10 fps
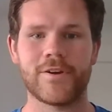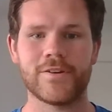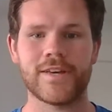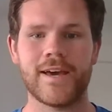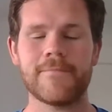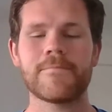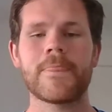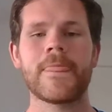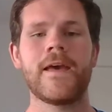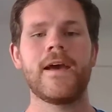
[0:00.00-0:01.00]
Okay,
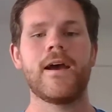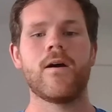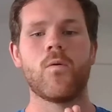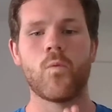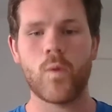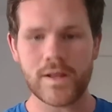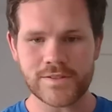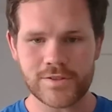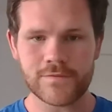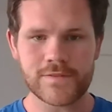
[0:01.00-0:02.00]

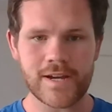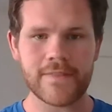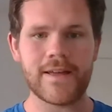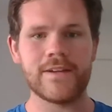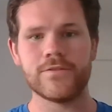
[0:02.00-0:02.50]
once you've done that,